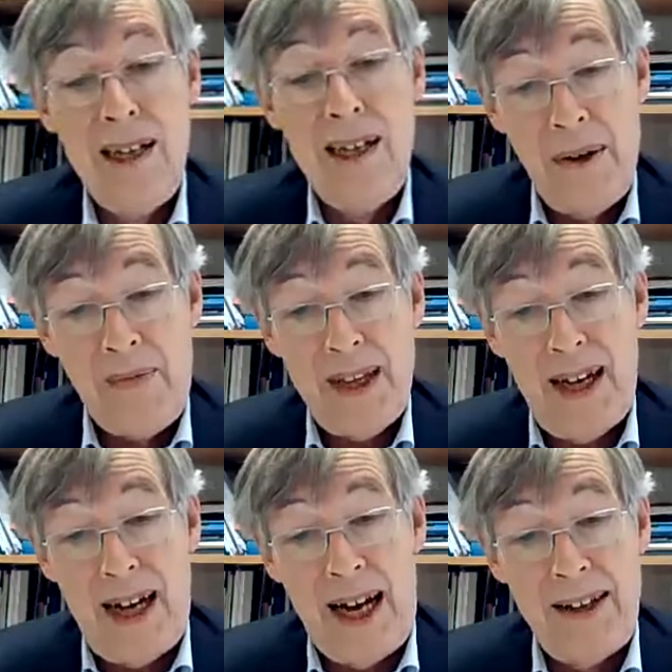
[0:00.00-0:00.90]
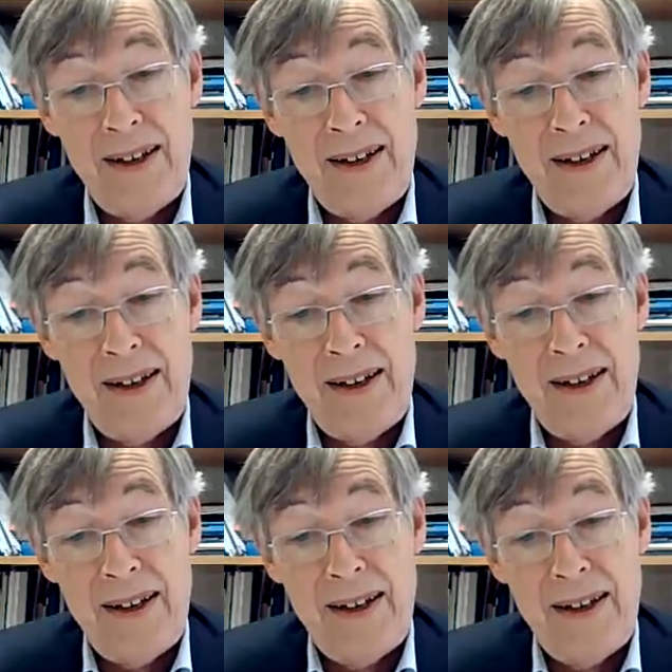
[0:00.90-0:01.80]
and that caught
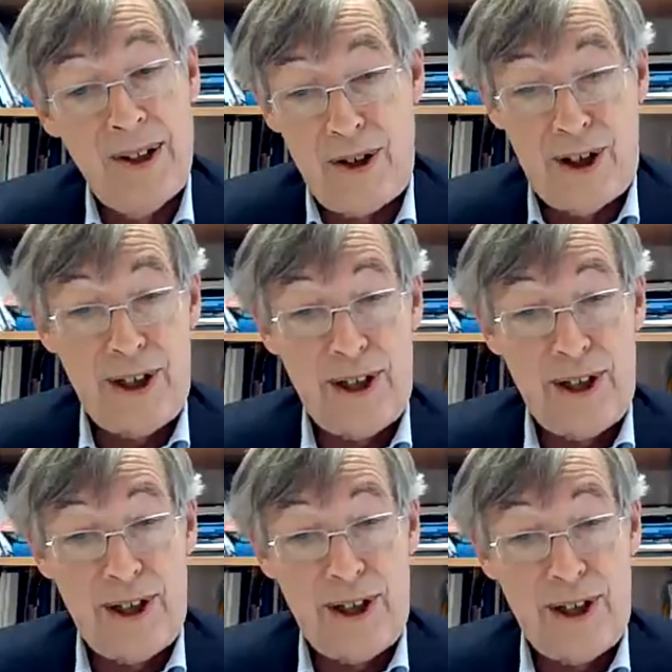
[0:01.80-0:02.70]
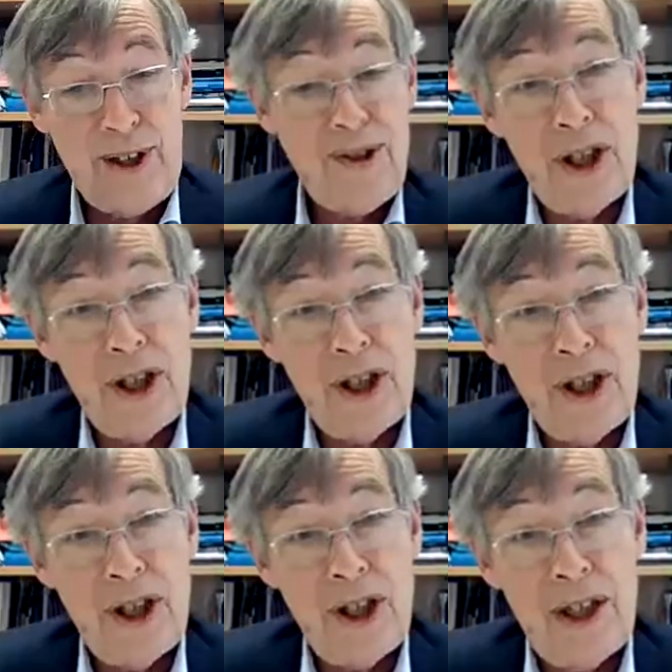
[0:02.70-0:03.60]
the Turks' attention, to put it
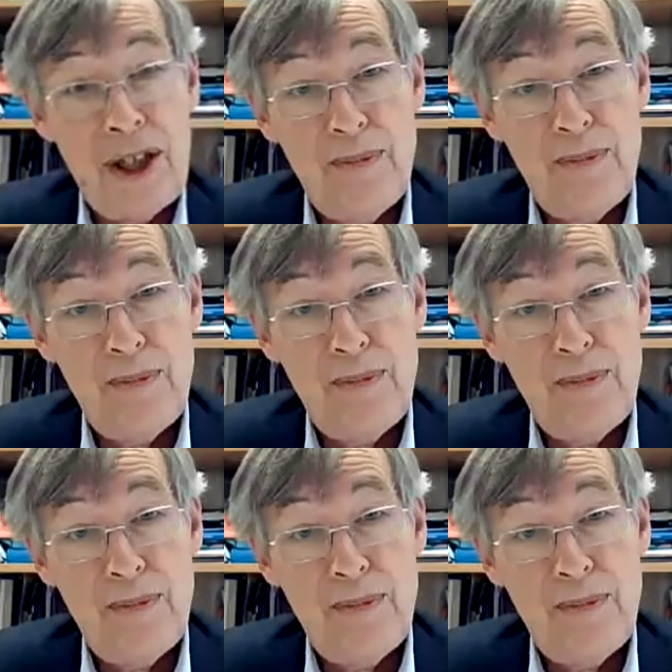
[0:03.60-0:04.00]
mildly.